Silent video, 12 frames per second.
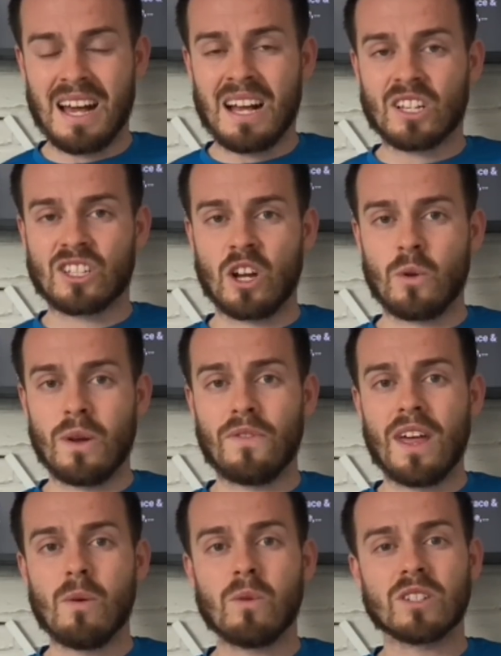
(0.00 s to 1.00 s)
So if
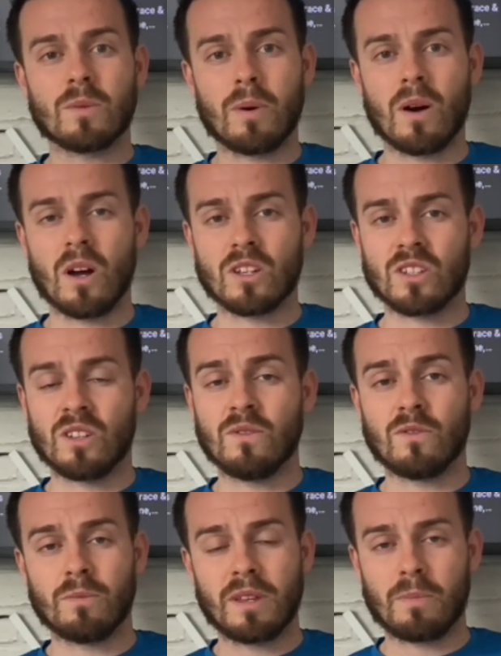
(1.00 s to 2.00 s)
there was a person
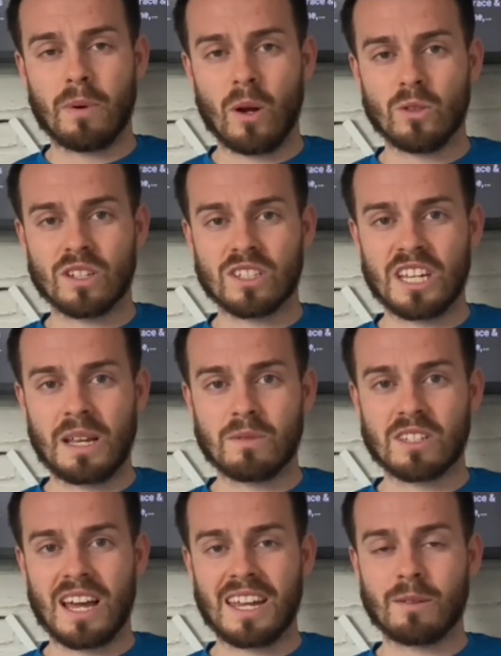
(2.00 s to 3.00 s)
from the opposing team
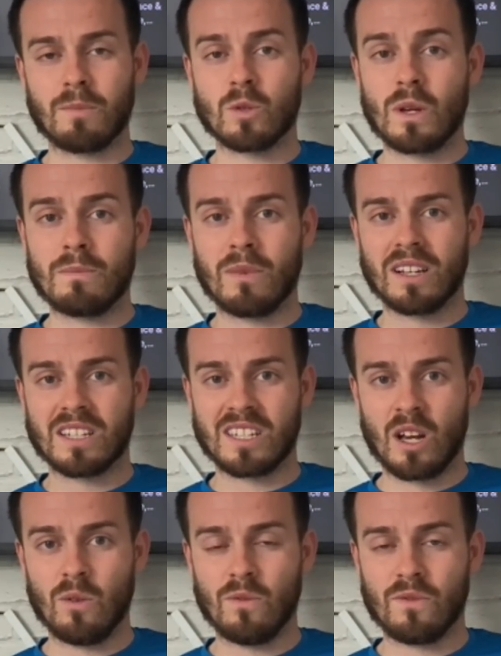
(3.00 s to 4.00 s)
standing between
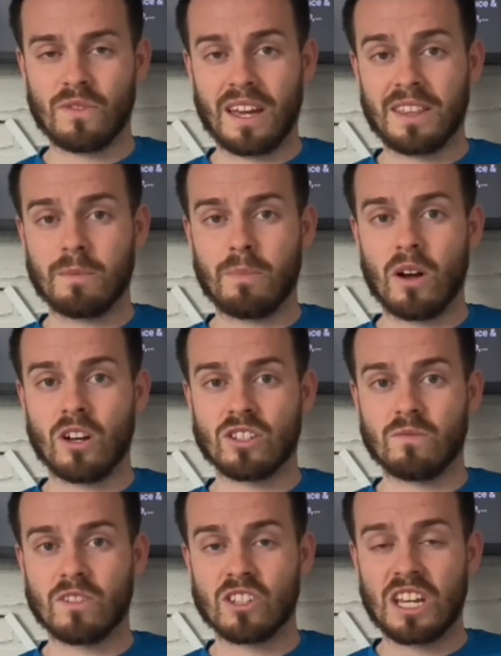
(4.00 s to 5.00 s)
myself and the
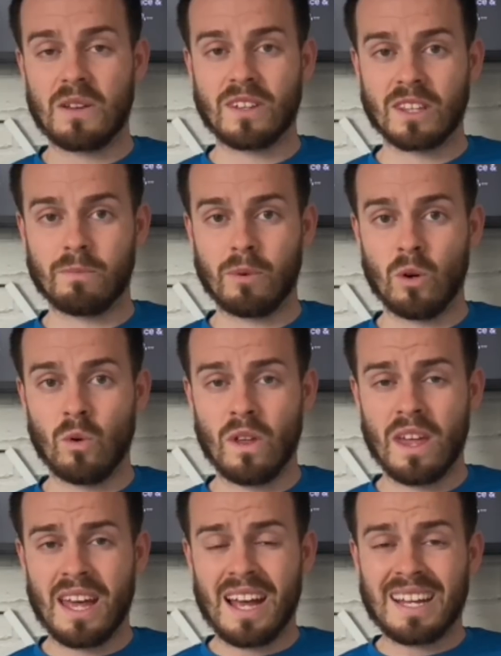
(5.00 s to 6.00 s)
person receiving the ball,
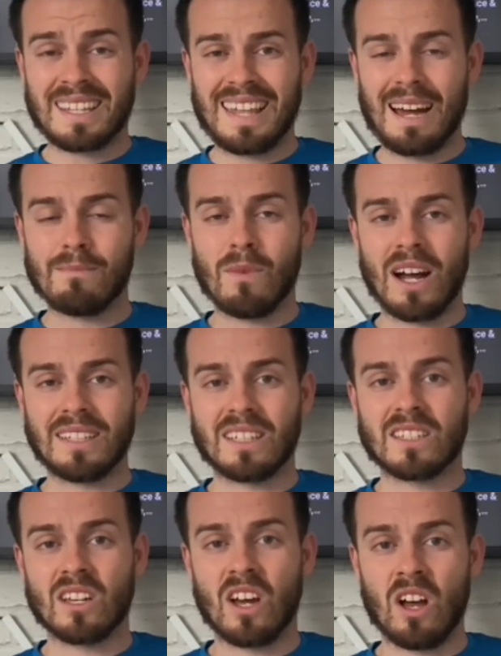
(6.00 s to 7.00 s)
that might
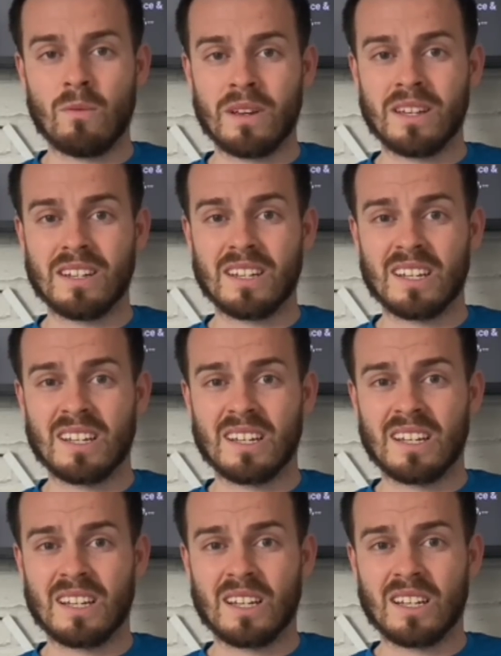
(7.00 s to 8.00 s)
determine
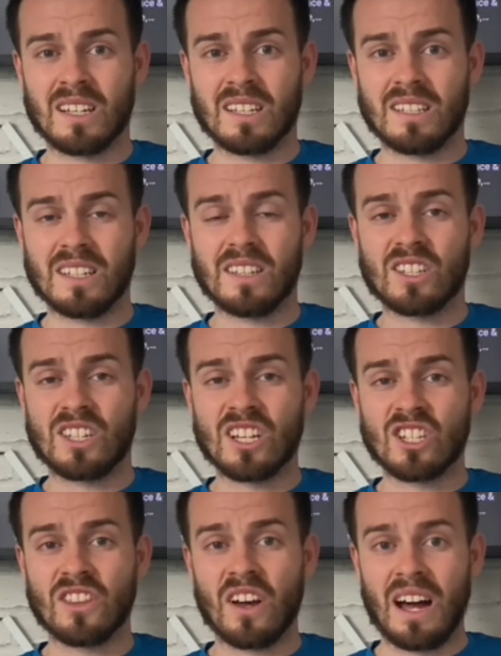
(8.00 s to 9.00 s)
the
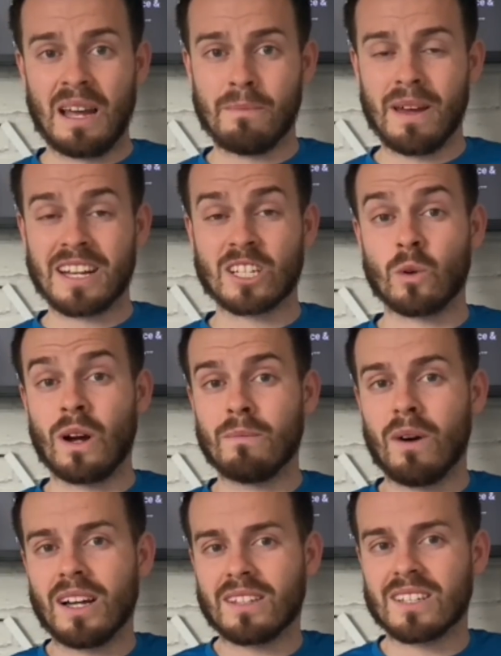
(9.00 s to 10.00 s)
decision that I make. So I
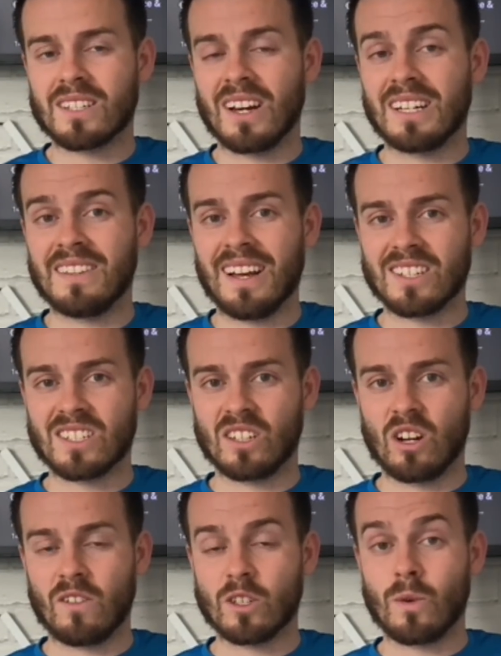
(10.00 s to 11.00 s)
might decide in that
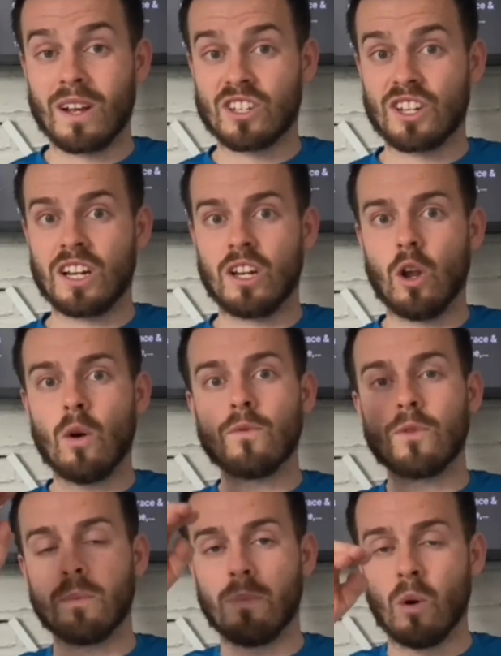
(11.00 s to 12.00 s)
scenario to actually
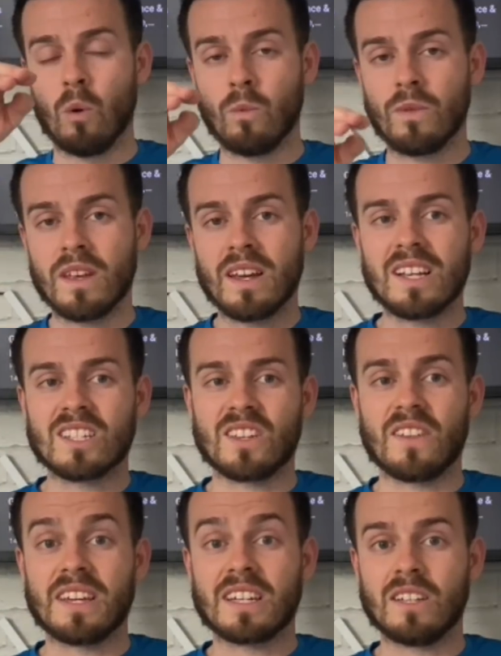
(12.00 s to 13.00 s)
loft the ball so
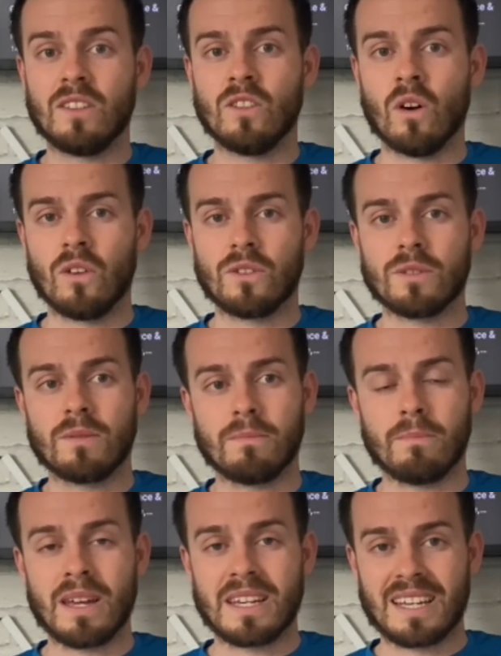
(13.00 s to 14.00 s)
they cannot
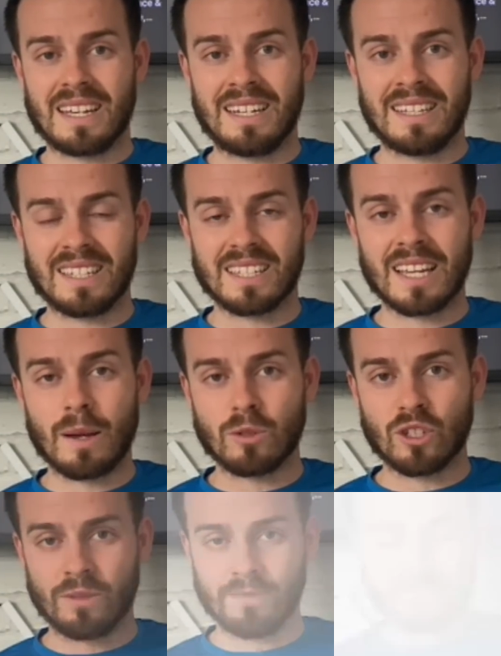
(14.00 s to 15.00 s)
make an
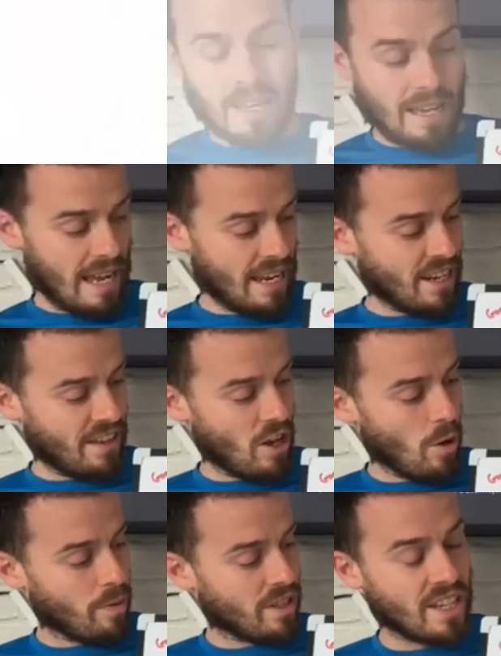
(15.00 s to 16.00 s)
interception. And at the
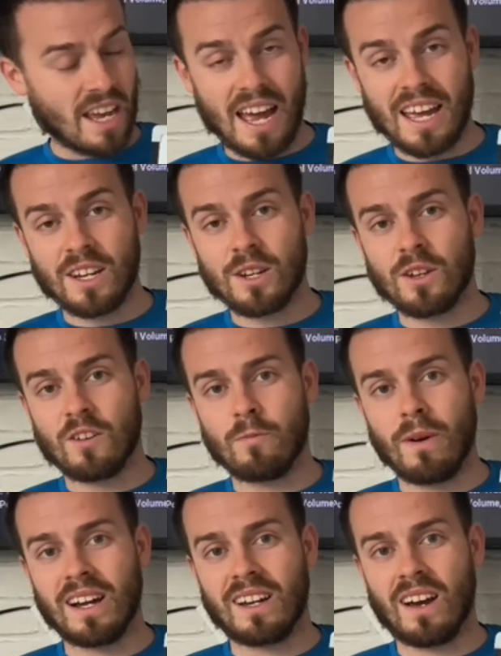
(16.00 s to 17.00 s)
opposite end of
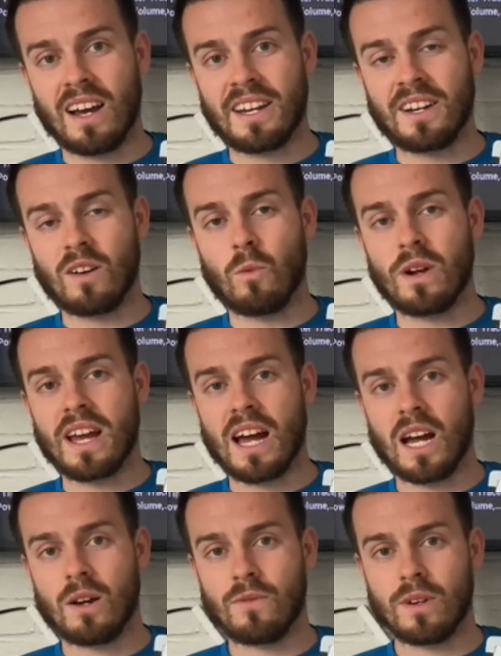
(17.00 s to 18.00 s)
my line, we
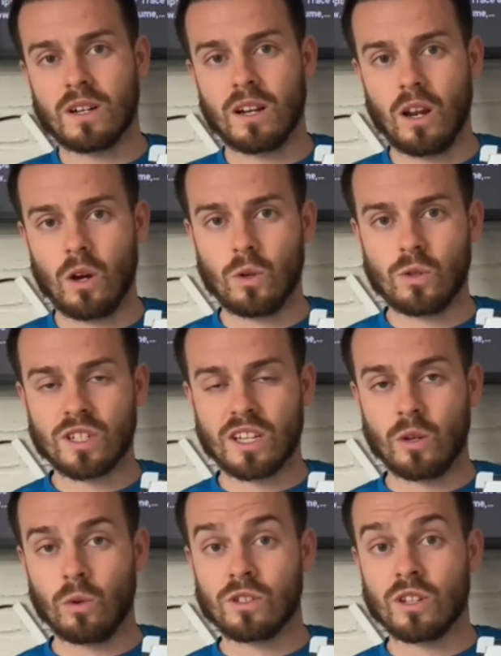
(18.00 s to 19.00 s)
have closed
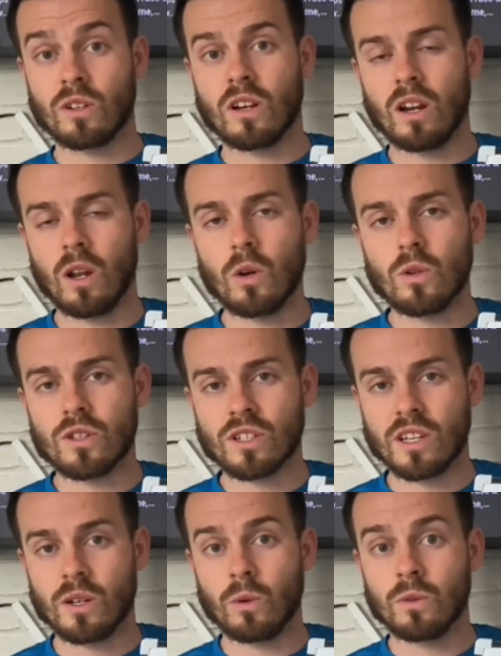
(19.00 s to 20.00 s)
skills. So closed
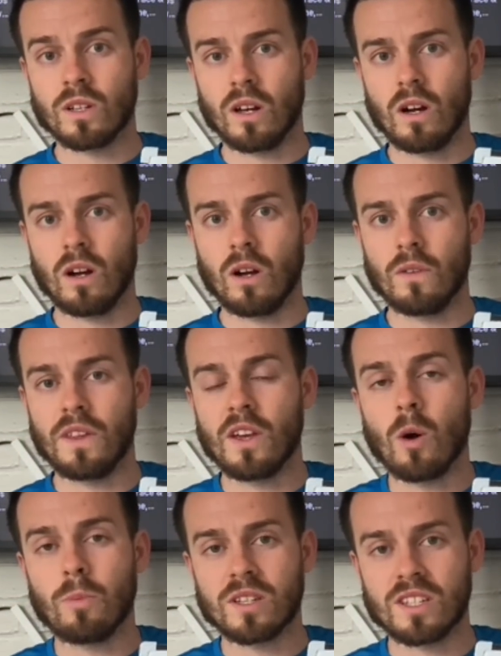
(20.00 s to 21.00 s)
skills are the
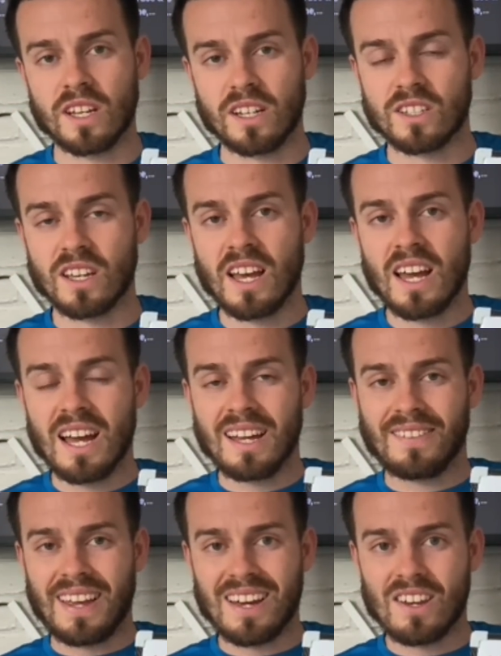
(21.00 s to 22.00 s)
opposite.
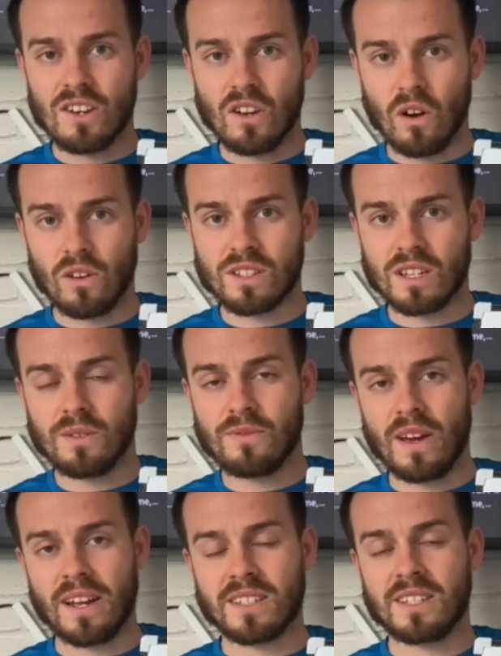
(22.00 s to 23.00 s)
They are not
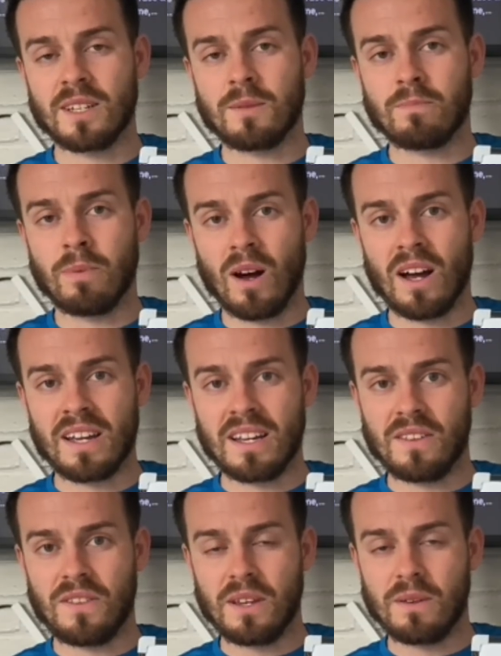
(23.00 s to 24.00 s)
affected by
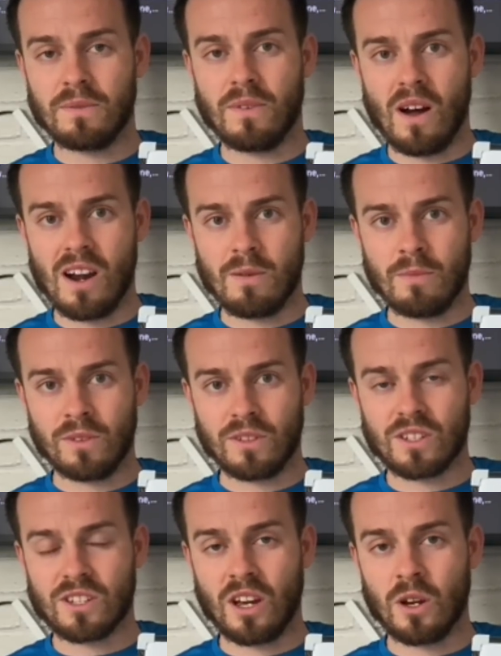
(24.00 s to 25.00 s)
the environment.
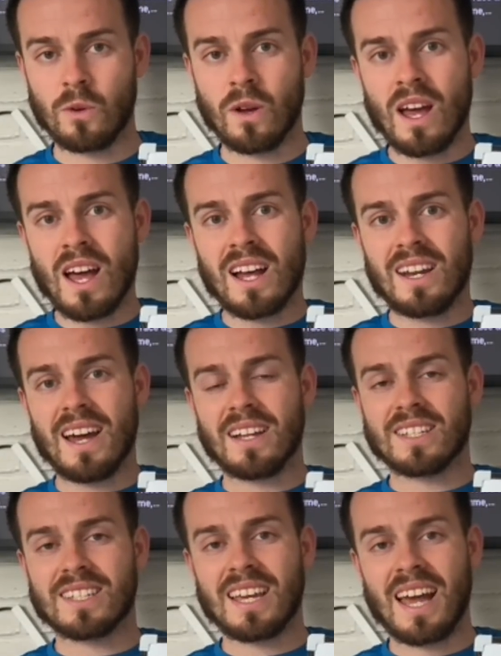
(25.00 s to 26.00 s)
So
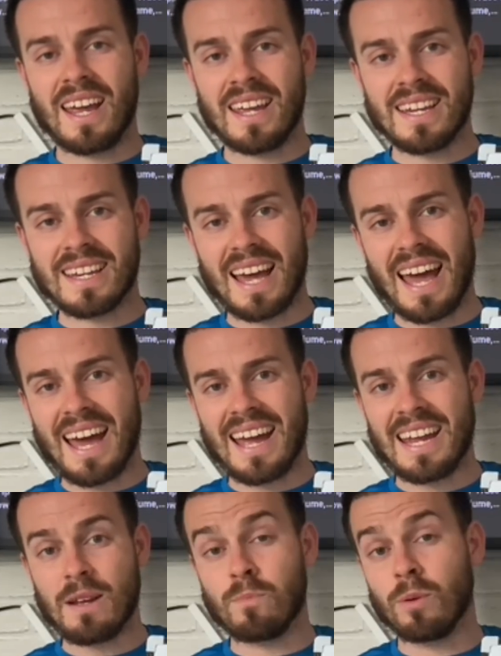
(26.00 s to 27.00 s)
let's take
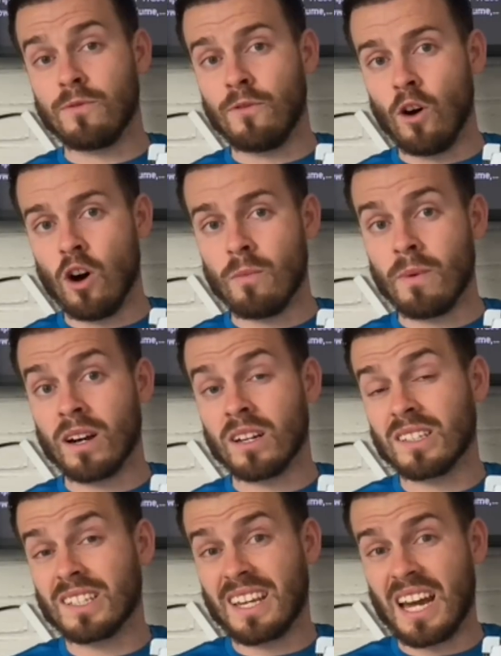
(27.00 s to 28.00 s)
a performer
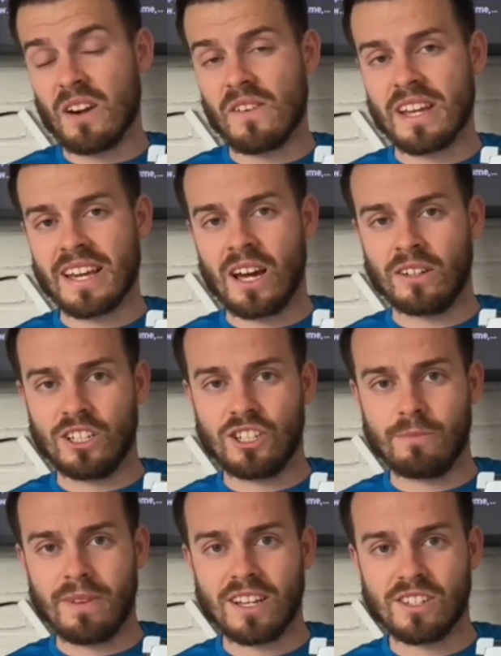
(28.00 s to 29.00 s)
carrying out a
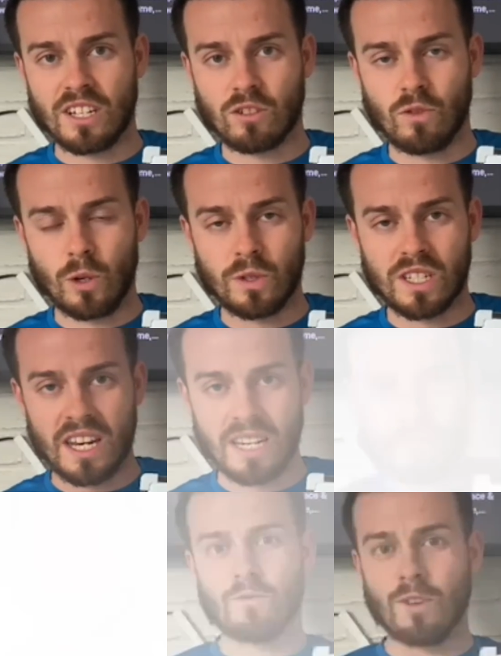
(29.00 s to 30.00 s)
gymnastics routine.